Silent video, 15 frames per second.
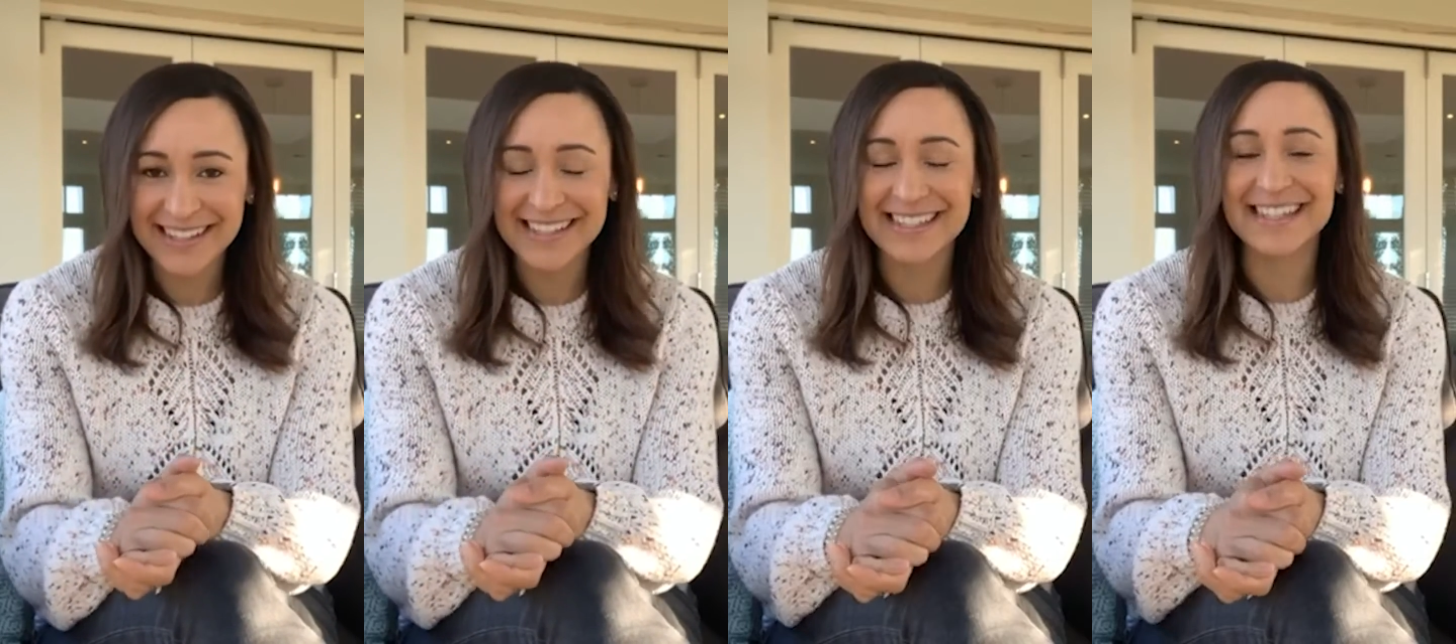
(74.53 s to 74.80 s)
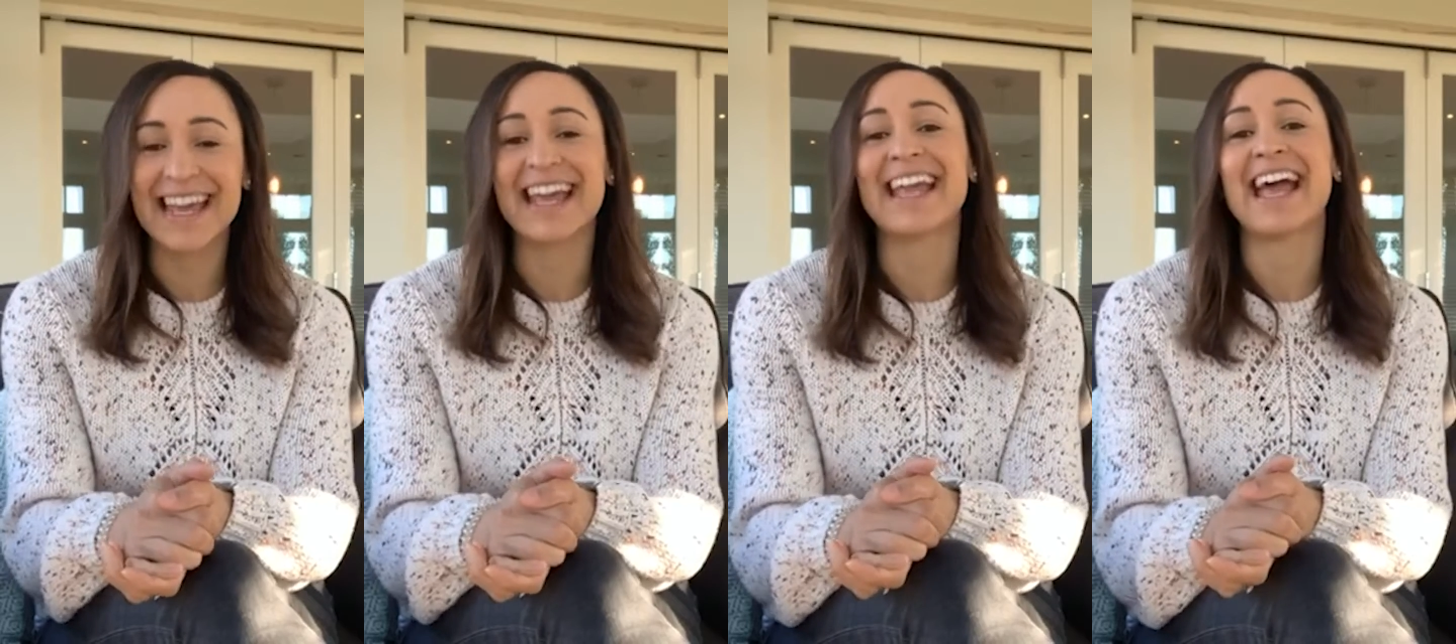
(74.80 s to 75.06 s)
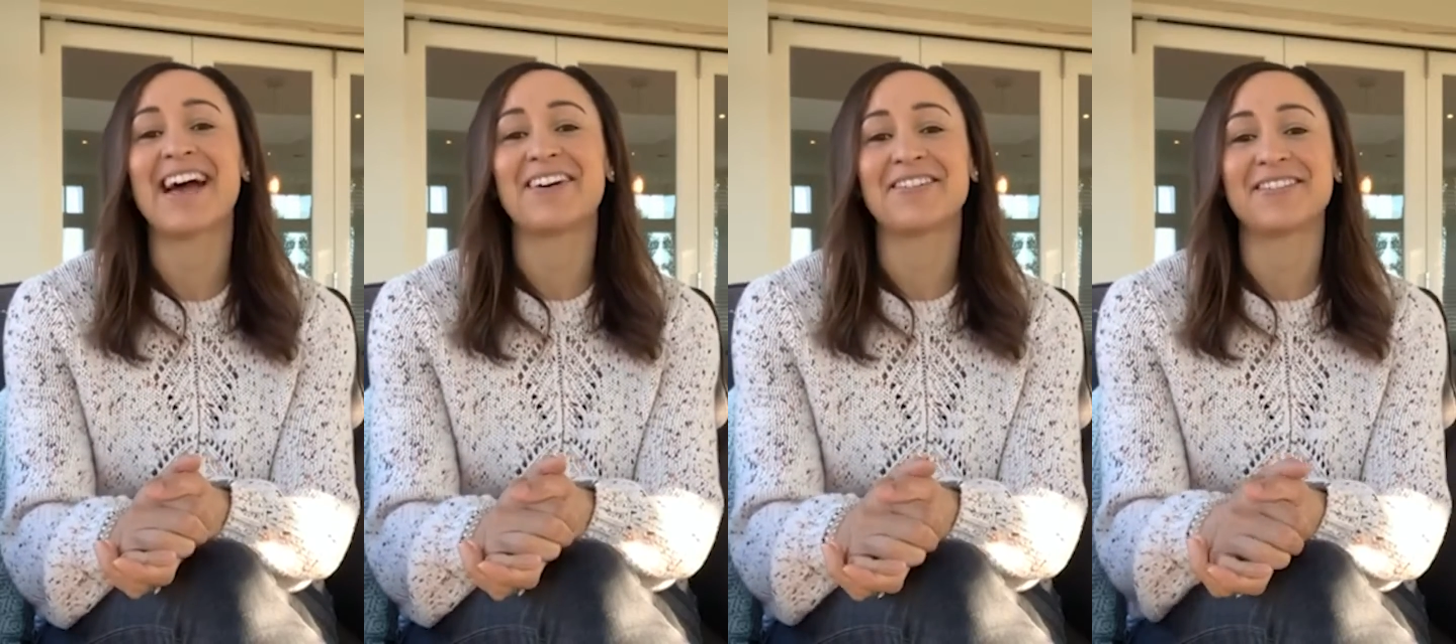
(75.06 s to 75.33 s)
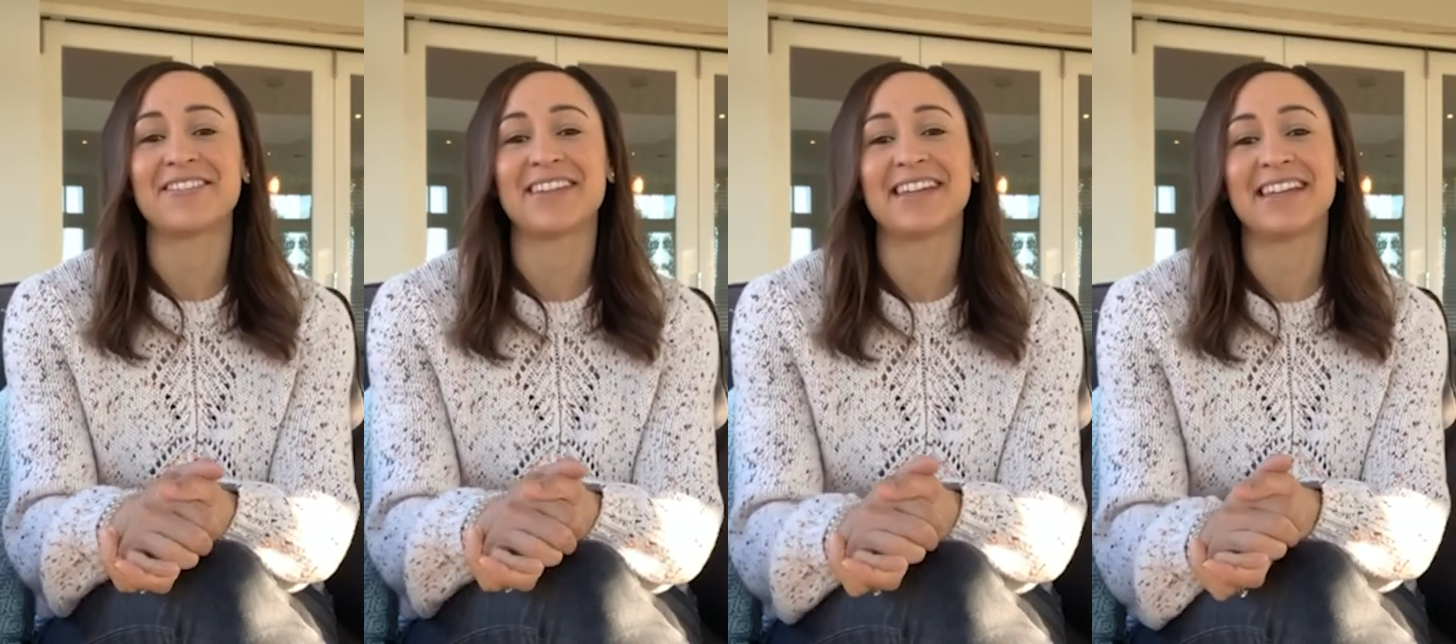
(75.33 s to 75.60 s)
stay
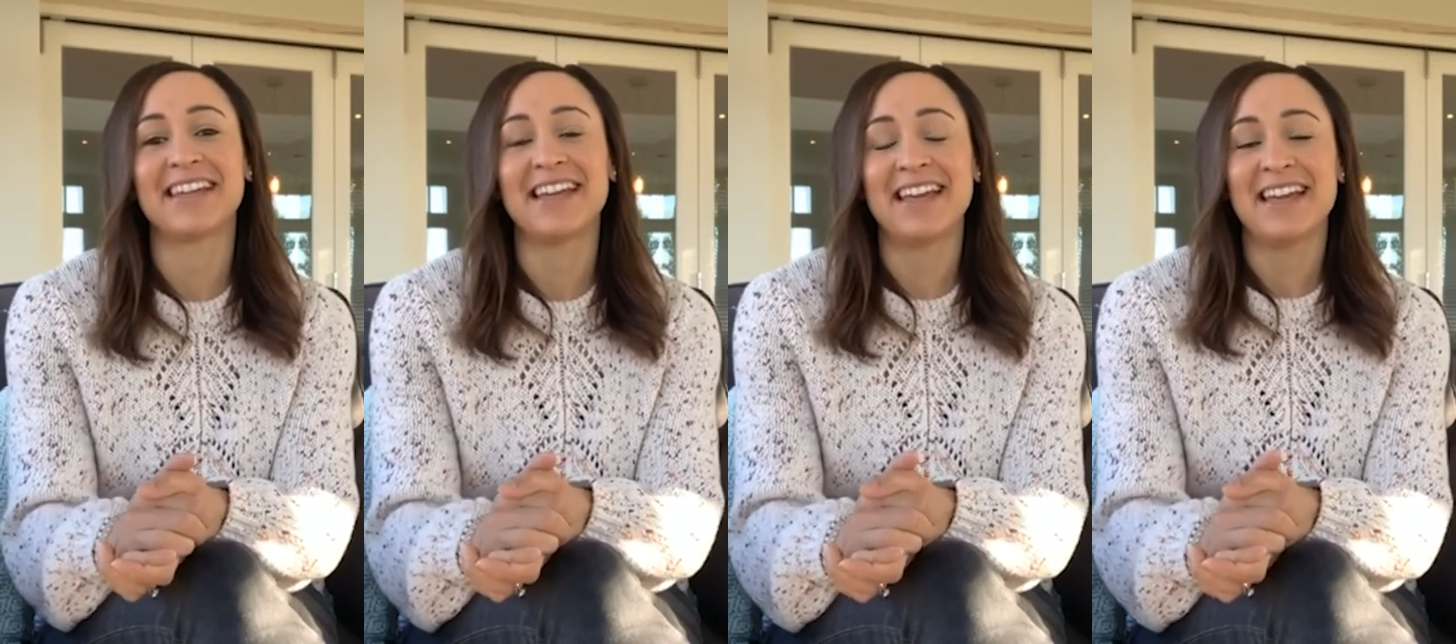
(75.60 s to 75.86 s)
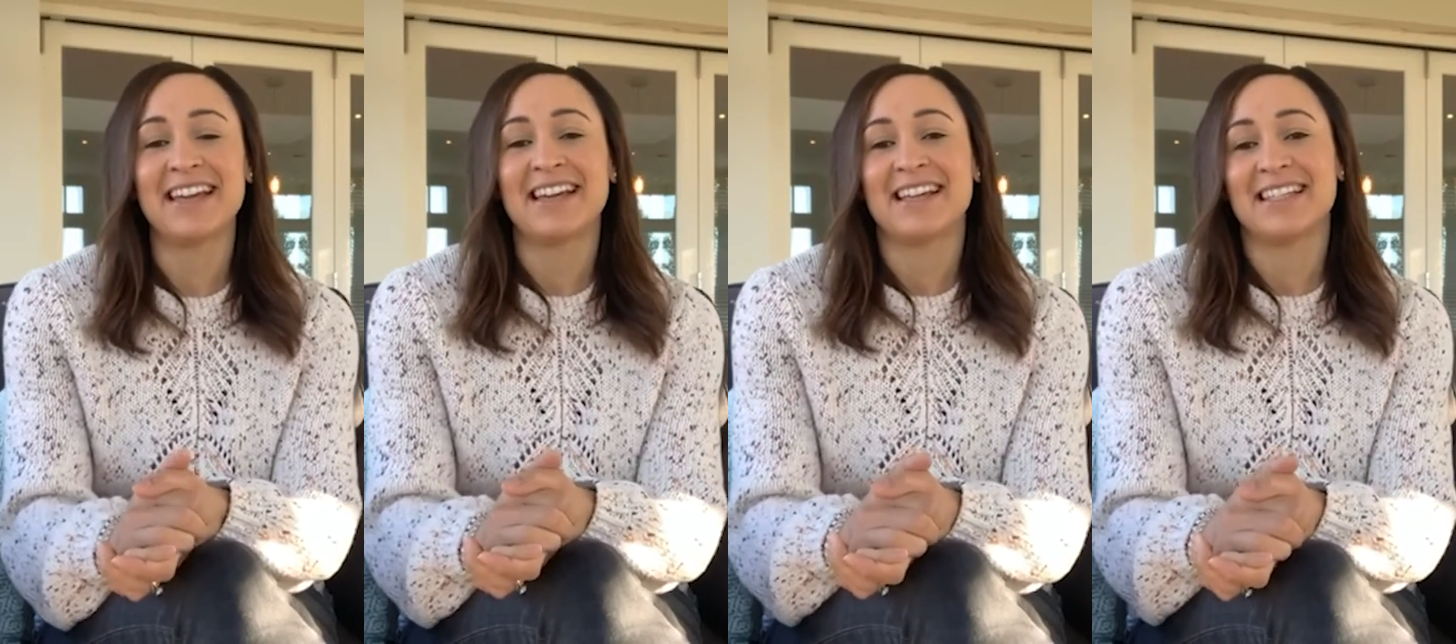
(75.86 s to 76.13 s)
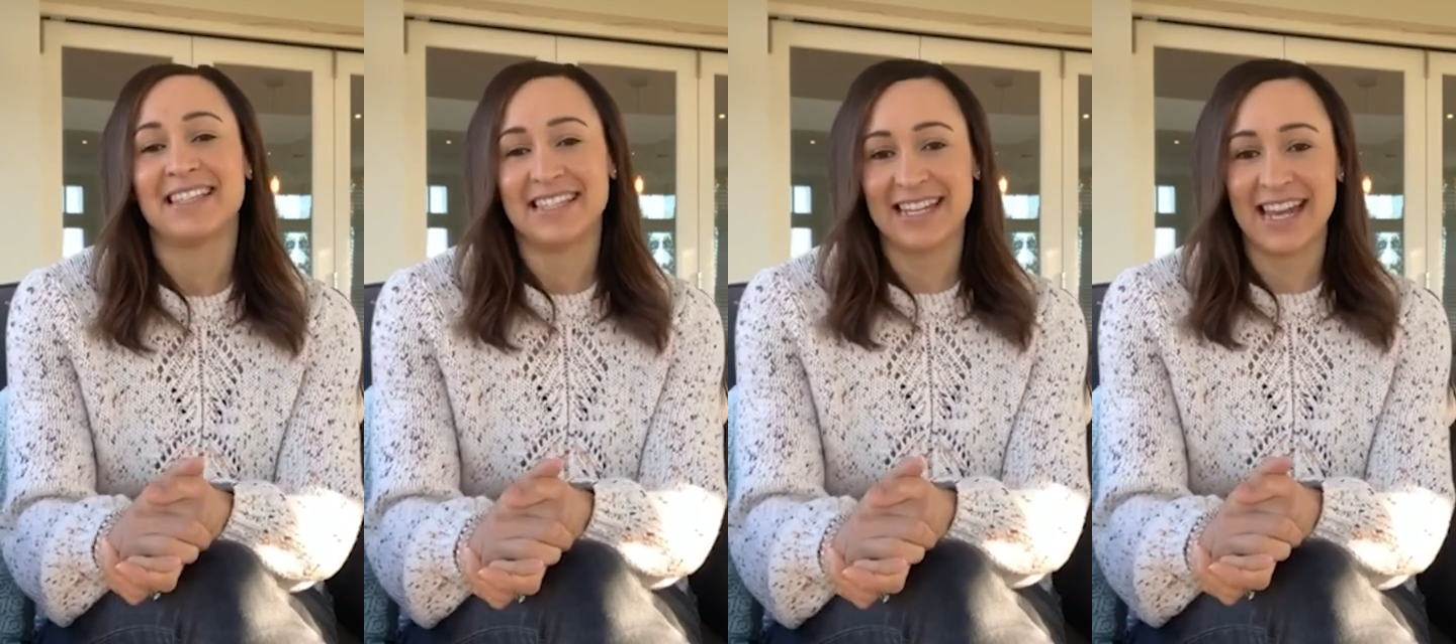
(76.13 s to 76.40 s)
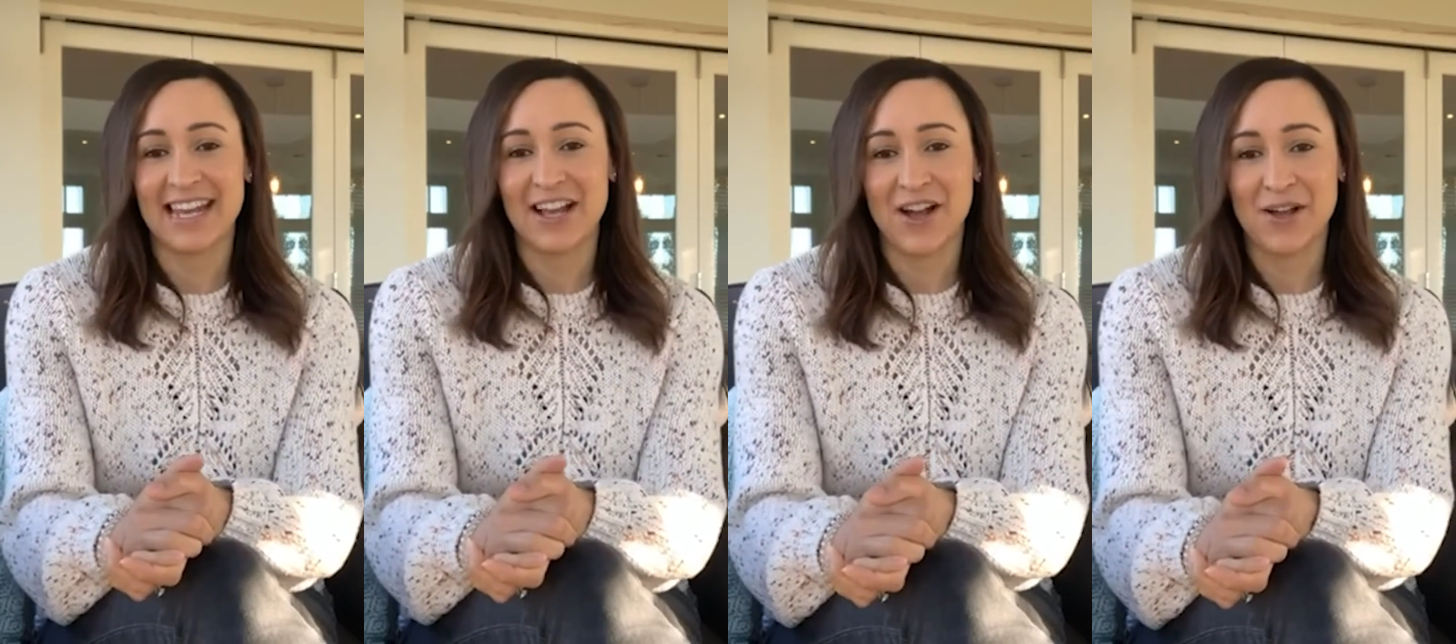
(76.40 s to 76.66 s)
healthy, and
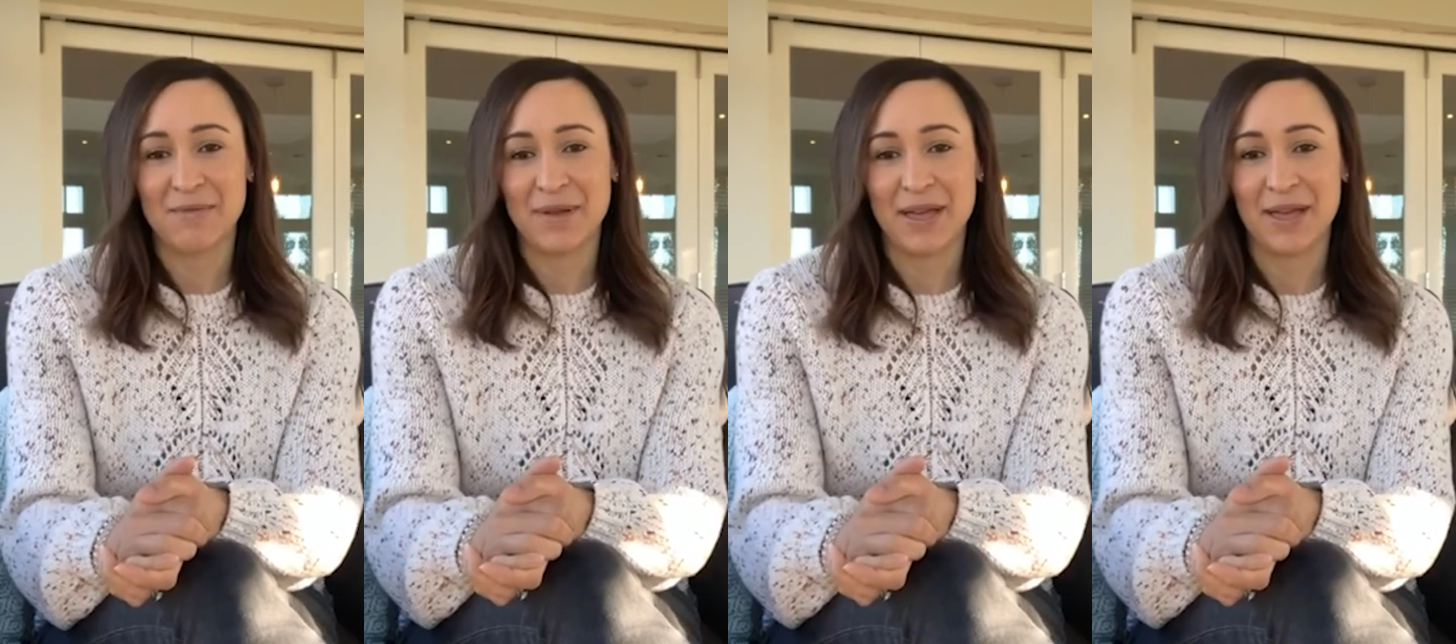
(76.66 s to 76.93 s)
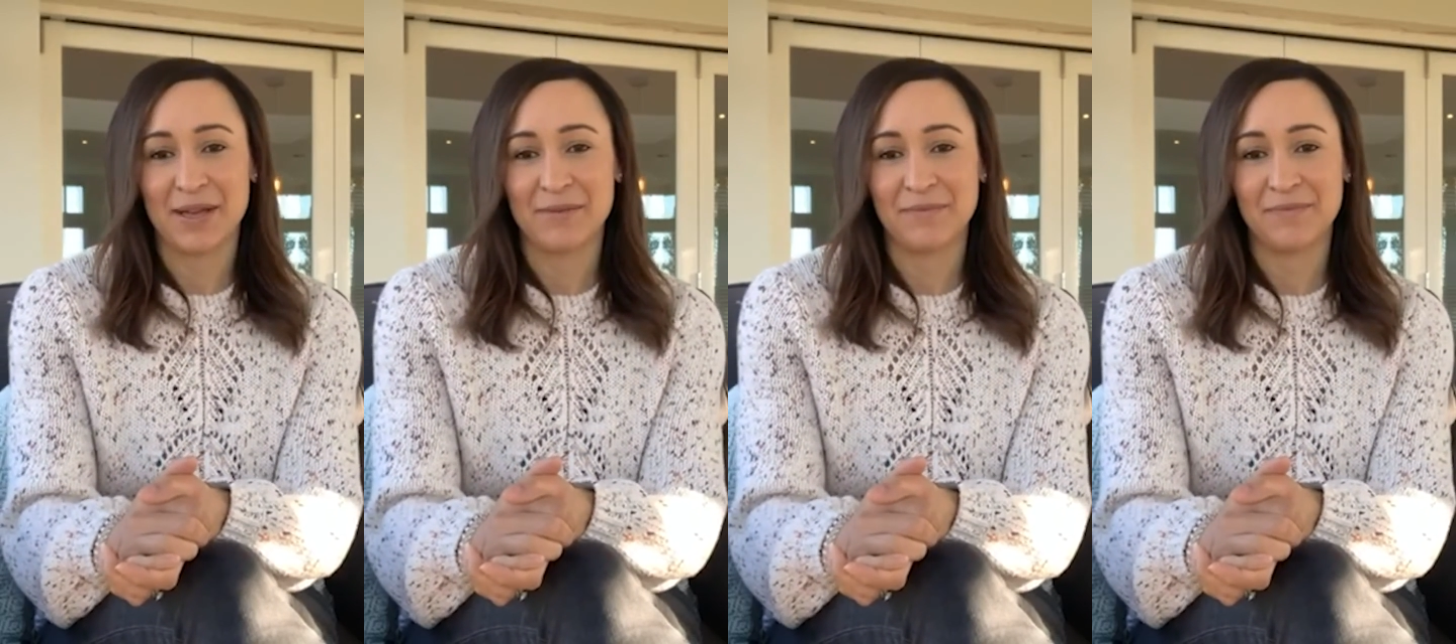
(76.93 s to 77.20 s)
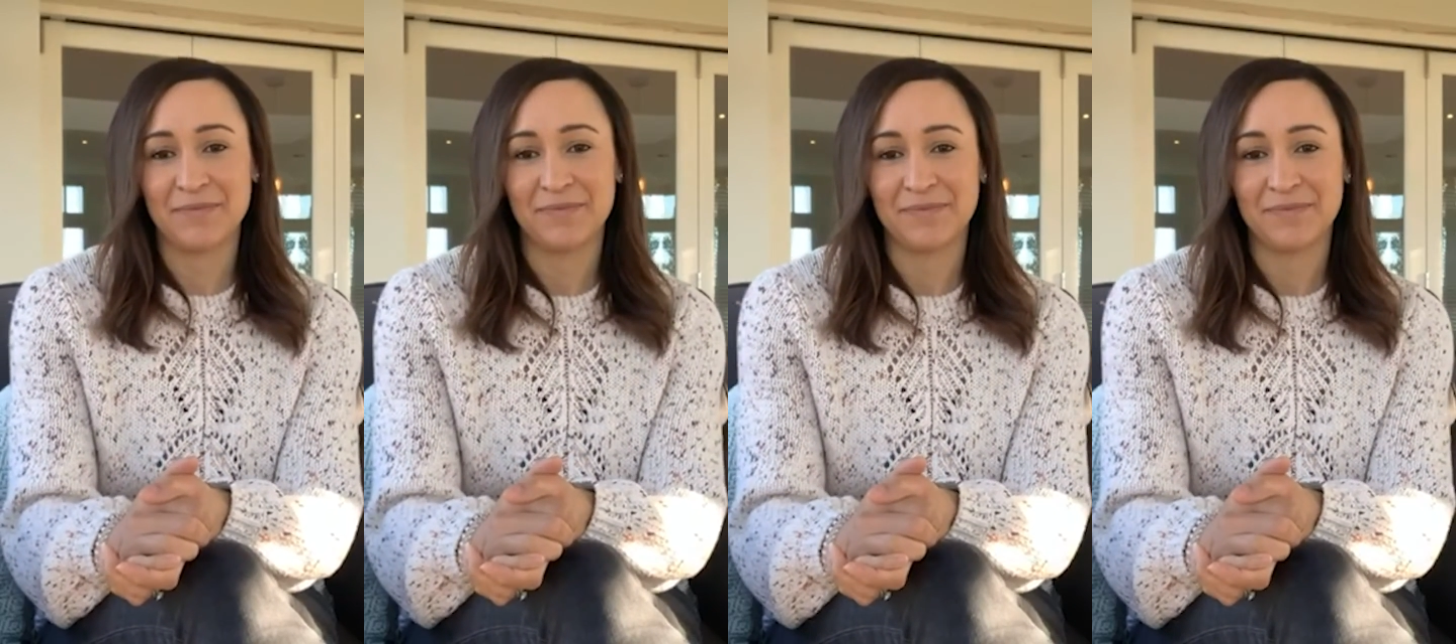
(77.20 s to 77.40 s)
stay calm at home.